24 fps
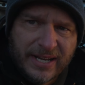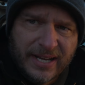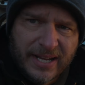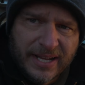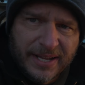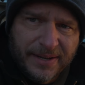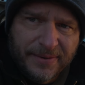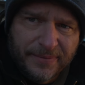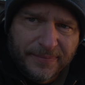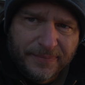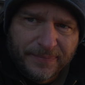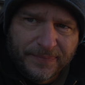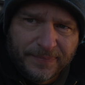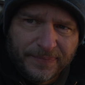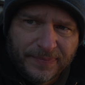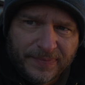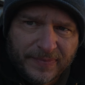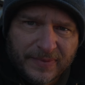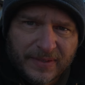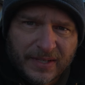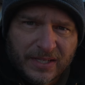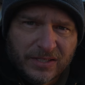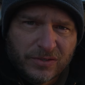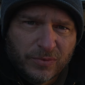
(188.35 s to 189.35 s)
it.
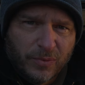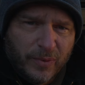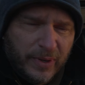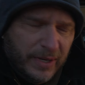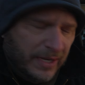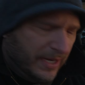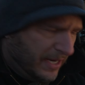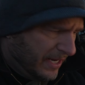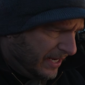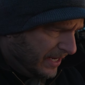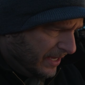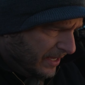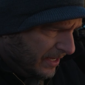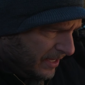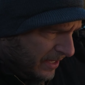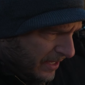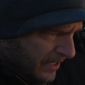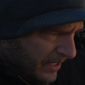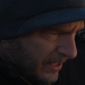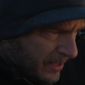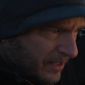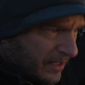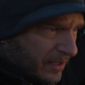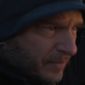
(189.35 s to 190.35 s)
It's windy.
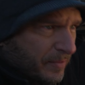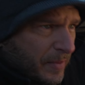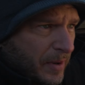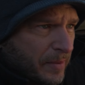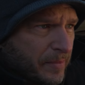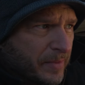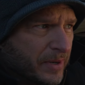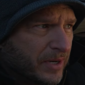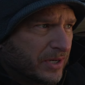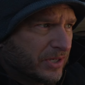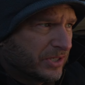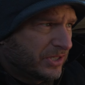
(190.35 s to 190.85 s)
I think my mirrors